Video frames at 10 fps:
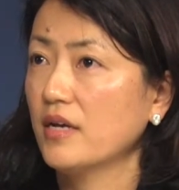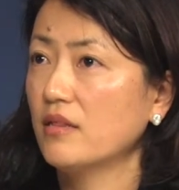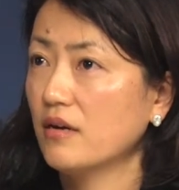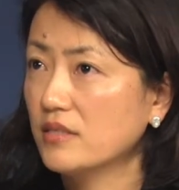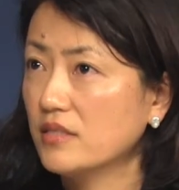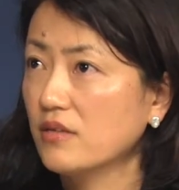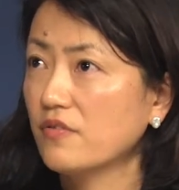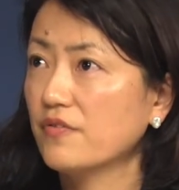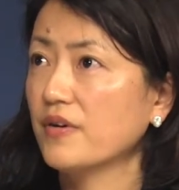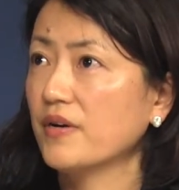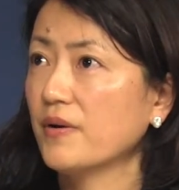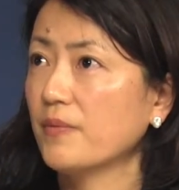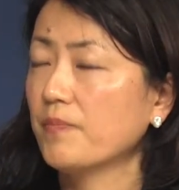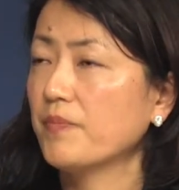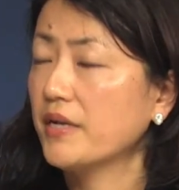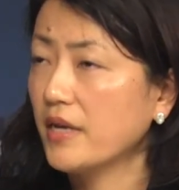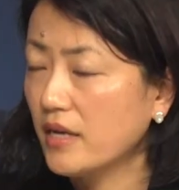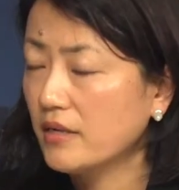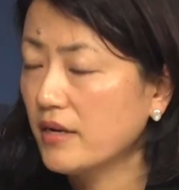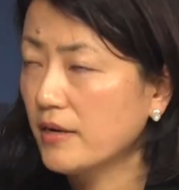lots of um,
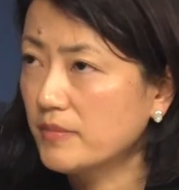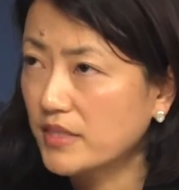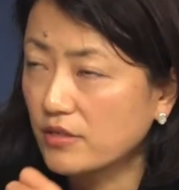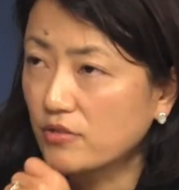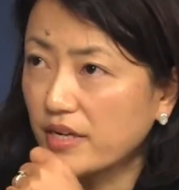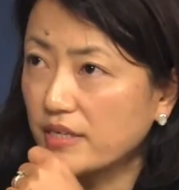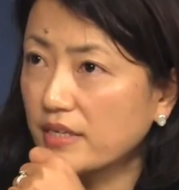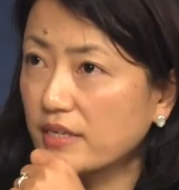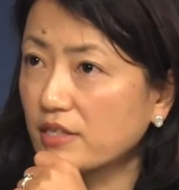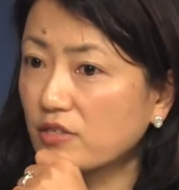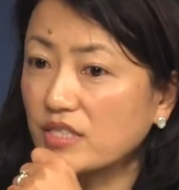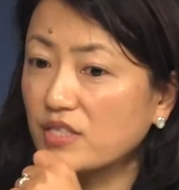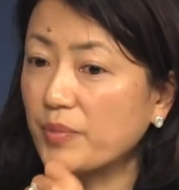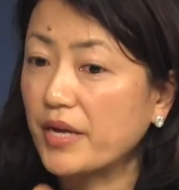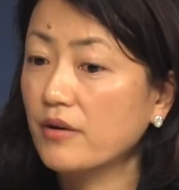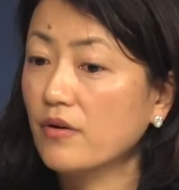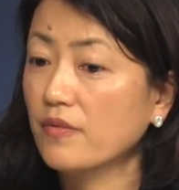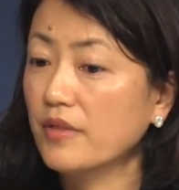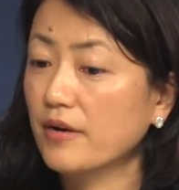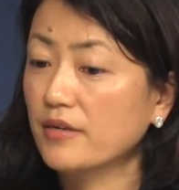many um, Central Asian countries depend on
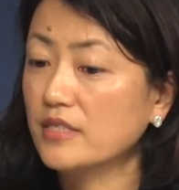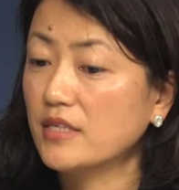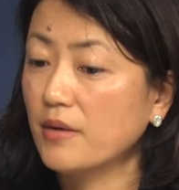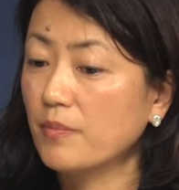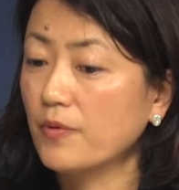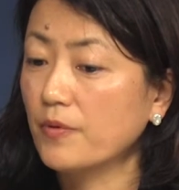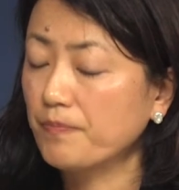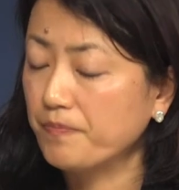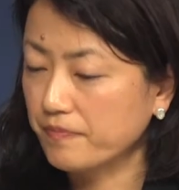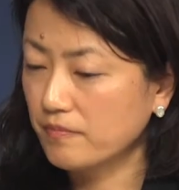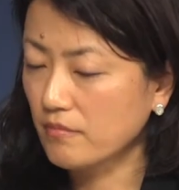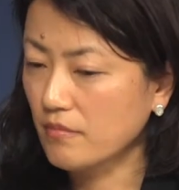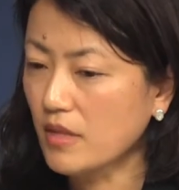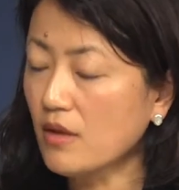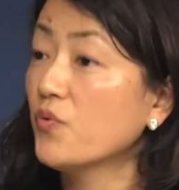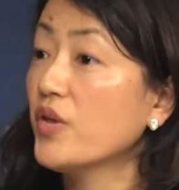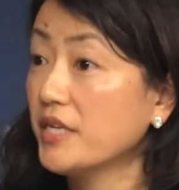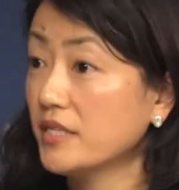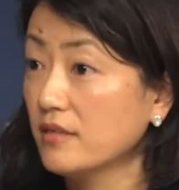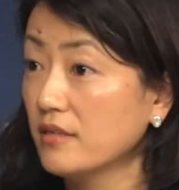their staple
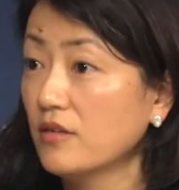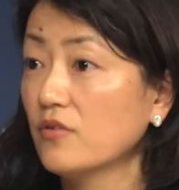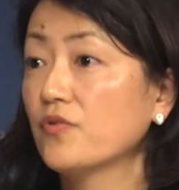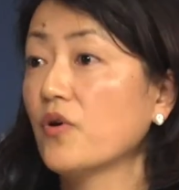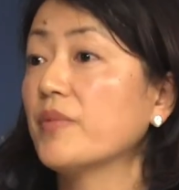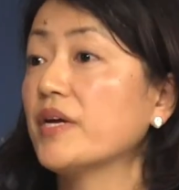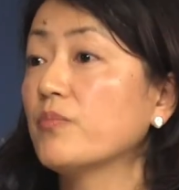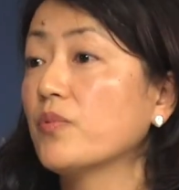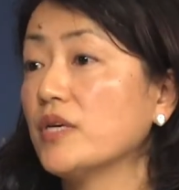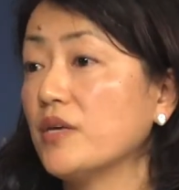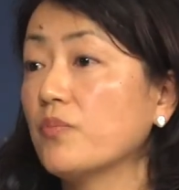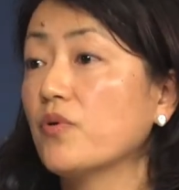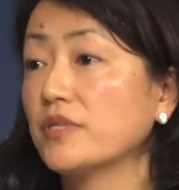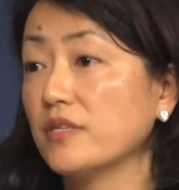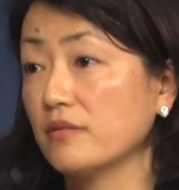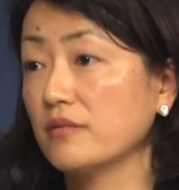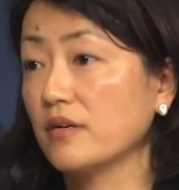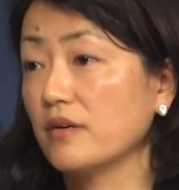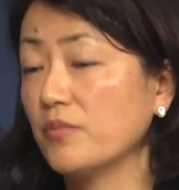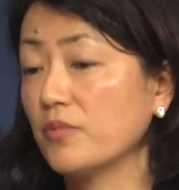wheat from the import, imported
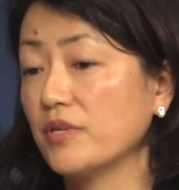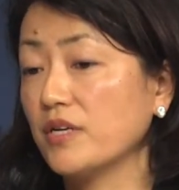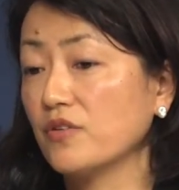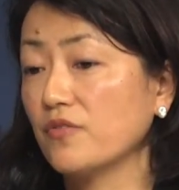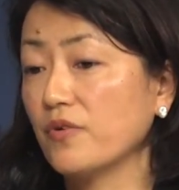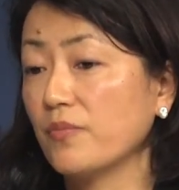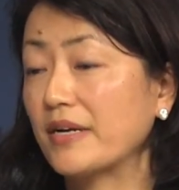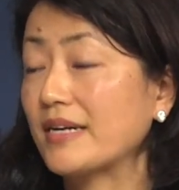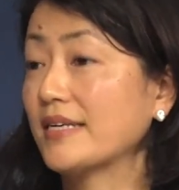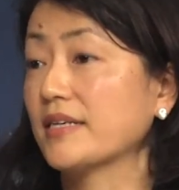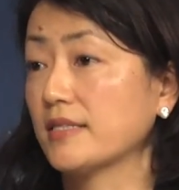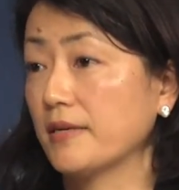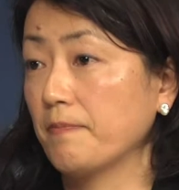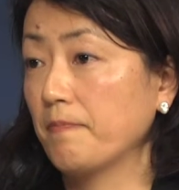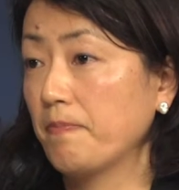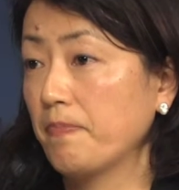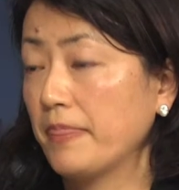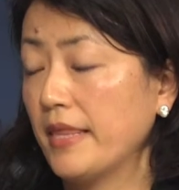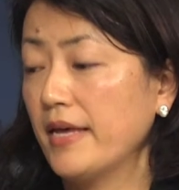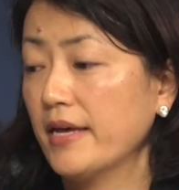uh, importation from Kazakhstan.
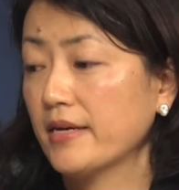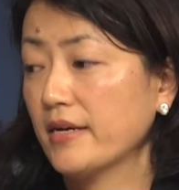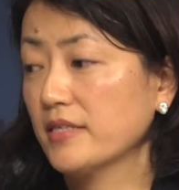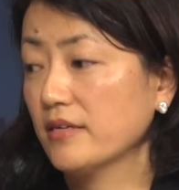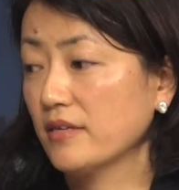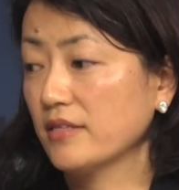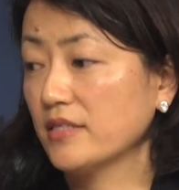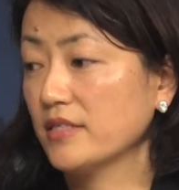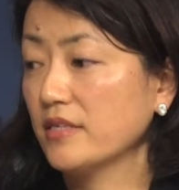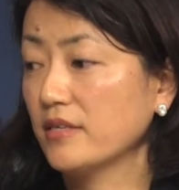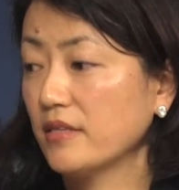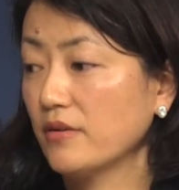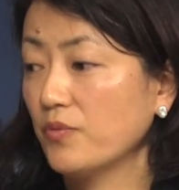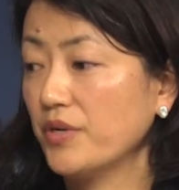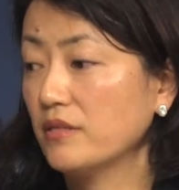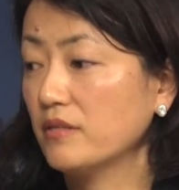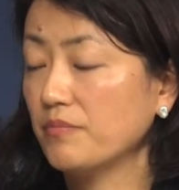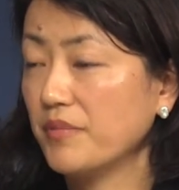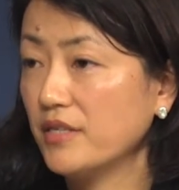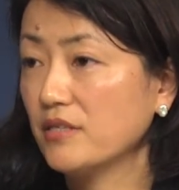Kazakhstan is uh, the wheat
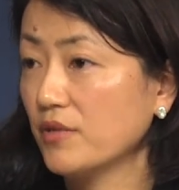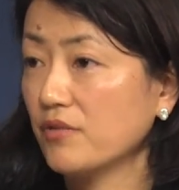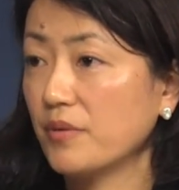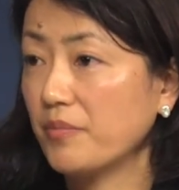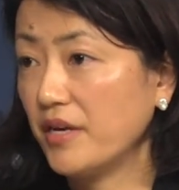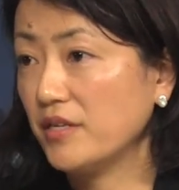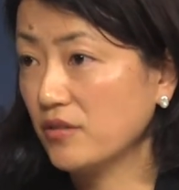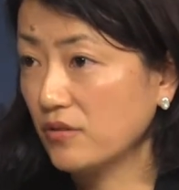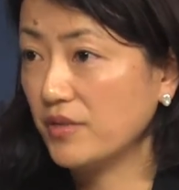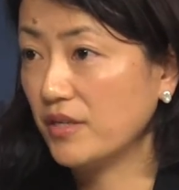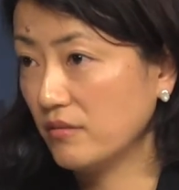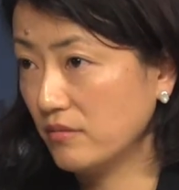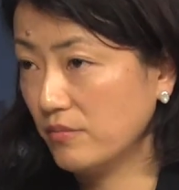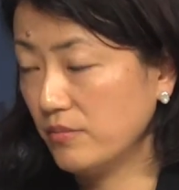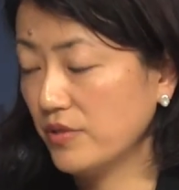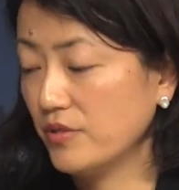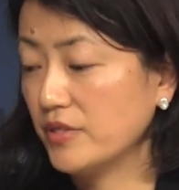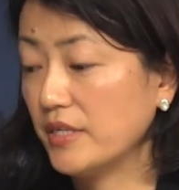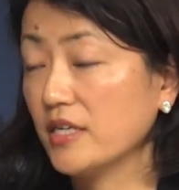major one of the major wheat producing